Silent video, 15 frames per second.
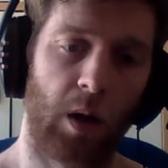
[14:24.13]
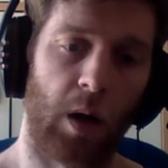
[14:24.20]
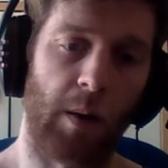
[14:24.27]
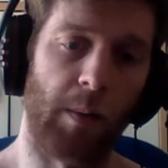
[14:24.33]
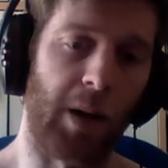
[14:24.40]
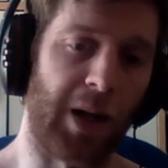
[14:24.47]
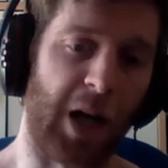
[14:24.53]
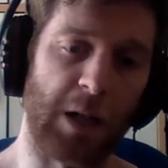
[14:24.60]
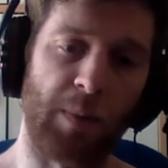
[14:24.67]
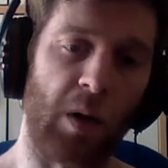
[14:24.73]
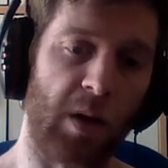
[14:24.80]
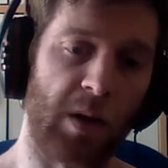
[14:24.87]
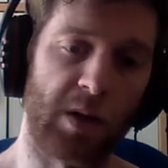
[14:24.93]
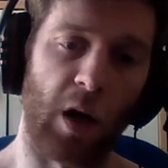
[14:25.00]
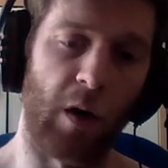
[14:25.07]
I mean, my dad's been
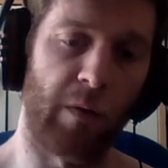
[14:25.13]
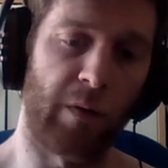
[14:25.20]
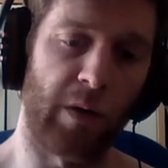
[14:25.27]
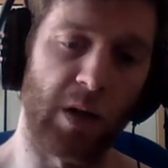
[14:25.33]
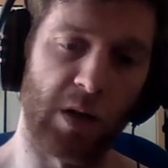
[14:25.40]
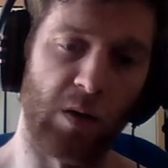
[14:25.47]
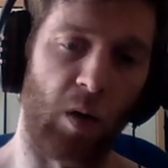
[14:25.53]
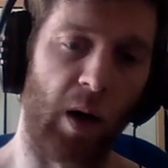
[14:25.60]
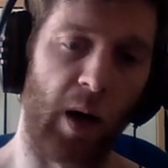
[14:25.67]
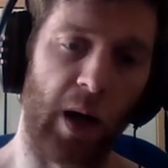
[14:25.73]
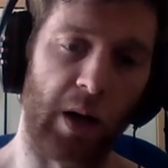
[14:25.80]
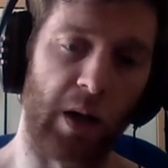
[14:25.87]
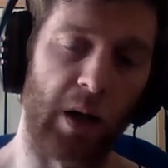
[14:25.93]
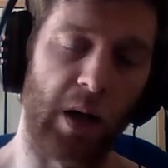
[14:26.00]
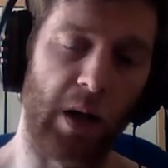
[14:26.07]
on stuff. He's not
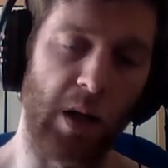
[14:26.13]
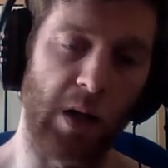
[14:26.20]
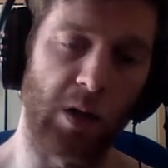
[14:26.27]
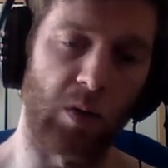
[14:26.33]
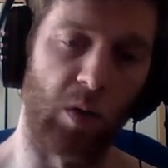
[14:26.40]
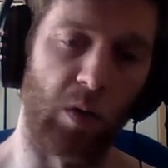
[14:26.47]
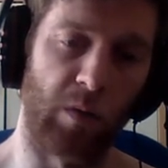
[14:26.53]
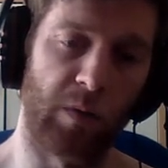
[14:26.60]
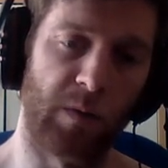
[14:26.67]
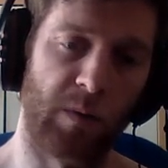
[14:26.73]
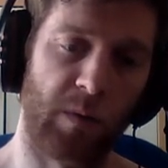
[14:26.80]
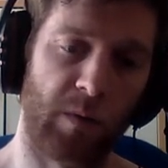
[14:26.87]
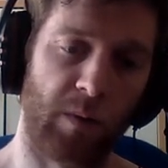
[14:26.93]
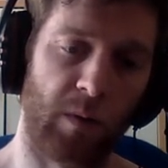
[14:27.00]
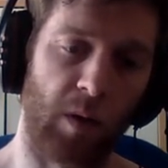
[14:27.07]
had any sort of,
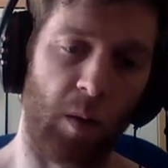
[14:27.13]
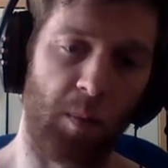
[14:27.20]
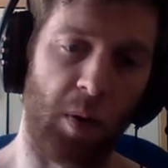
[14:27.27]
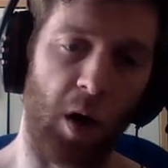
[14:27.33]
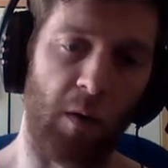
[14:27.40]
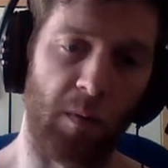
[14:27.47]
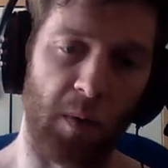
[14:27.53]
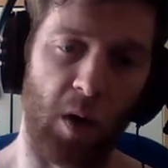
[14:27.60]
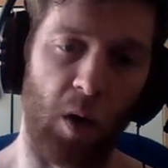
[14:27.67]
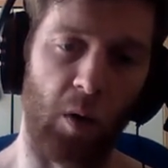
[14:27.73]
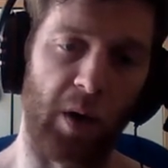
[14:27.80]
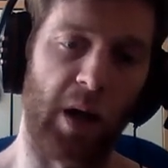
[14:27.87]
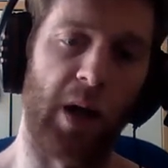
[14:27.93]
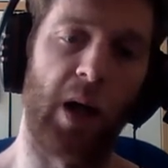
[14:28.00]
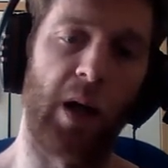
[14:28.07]
apart from the odd
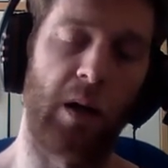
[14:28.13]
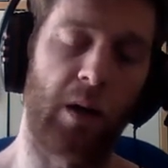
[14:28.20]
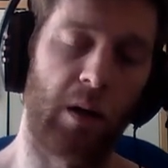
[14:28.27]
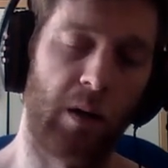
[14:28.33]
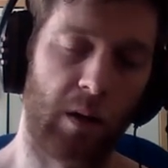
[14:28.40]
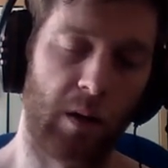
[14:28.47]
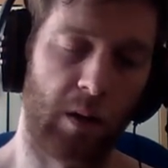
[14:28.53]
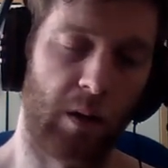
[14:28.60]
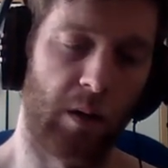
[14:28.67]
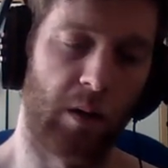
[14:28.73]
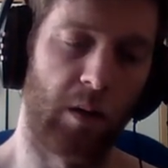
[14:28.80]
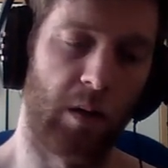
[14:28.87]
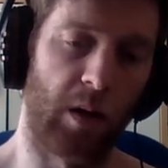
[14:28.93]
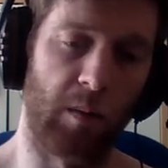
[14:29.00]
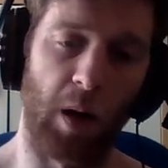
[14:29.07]
headache,
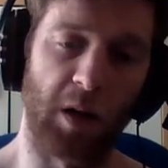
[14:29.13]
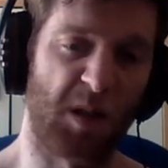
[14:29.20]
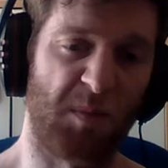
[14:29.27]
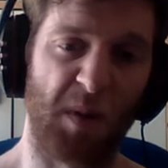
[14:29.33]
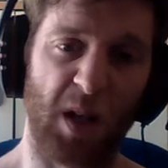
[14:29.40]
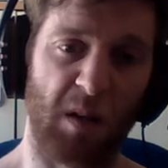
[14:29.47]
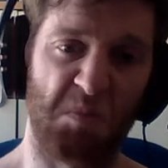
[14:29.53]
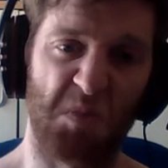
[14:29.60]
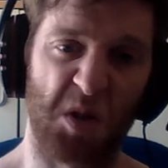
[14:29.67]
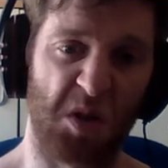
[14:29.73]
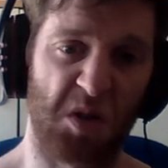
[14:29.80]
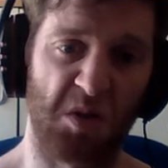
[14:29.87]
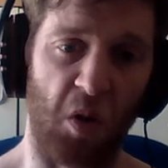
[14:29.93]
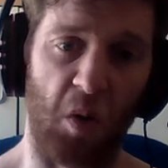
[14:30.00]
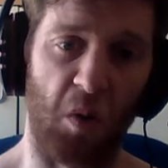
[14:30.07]
he might
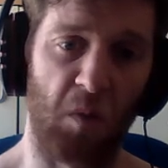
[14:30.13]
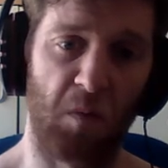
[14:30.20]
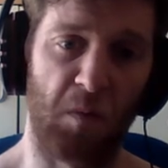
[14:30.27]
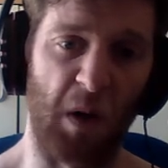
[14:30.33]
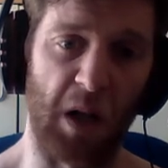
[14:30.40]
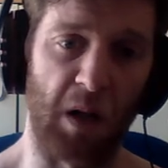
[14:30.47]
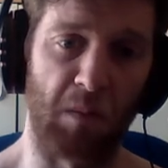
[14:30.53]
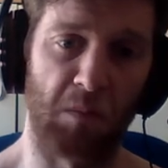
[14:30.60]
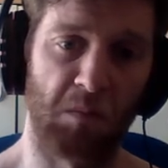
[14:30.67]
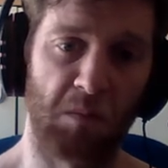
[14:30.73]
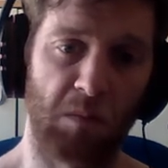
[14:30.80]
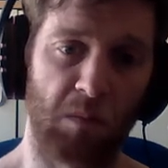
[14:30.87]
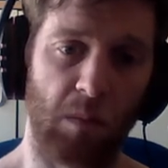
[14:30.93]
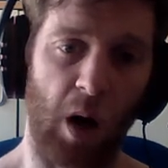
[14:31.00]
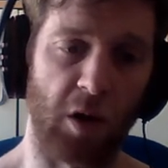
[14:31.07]
just not feeling
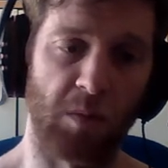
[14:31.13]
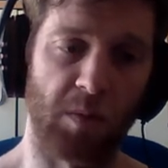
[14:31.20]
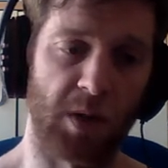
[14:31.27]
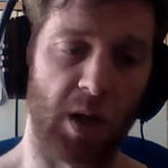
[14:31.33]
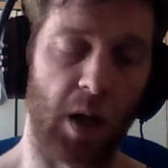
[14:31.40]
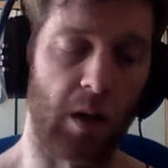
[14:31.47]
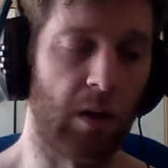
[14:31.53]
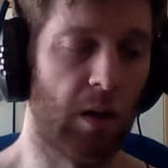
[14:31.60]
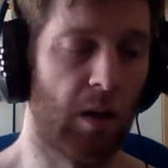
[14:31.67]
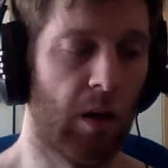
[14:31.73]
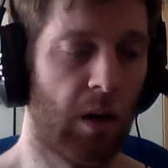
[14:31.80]
100%.